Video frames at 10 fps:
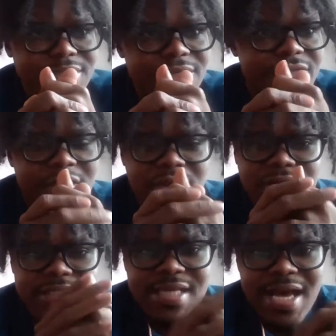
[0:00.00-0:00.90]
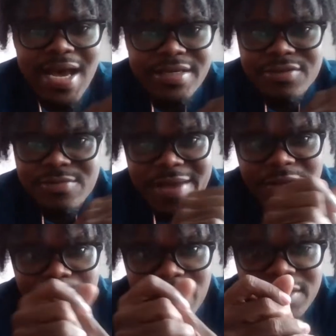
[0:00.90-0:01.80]
Farrell inside.
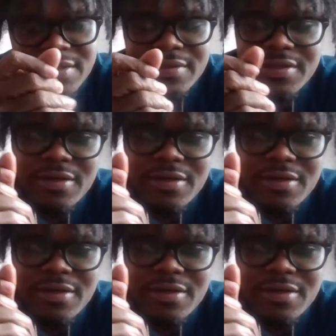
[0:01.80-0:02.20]
Matthew Butler